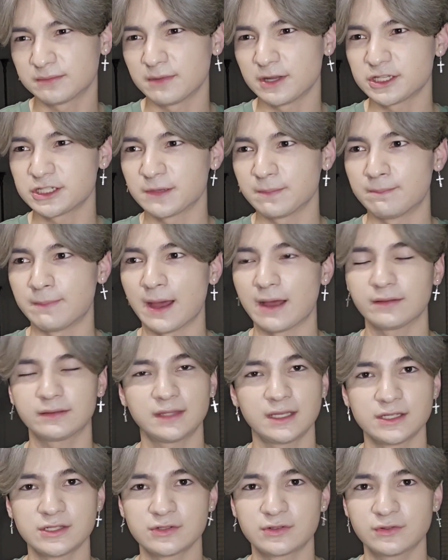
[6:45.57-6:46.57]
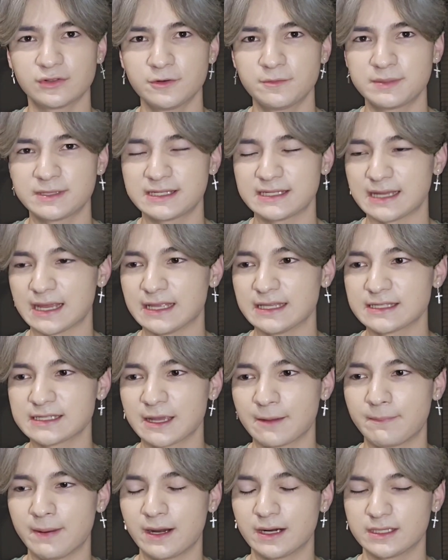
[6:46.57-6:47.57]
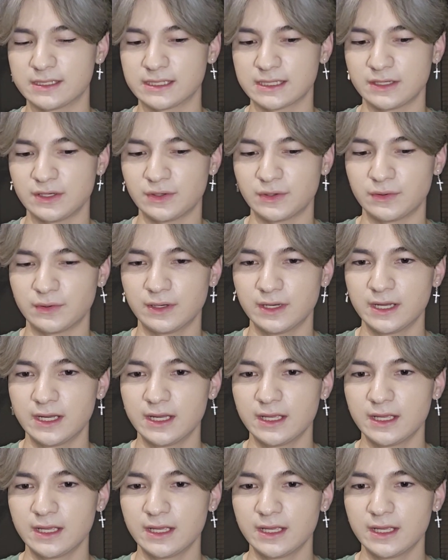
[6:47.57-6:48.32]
much about this group since, compared to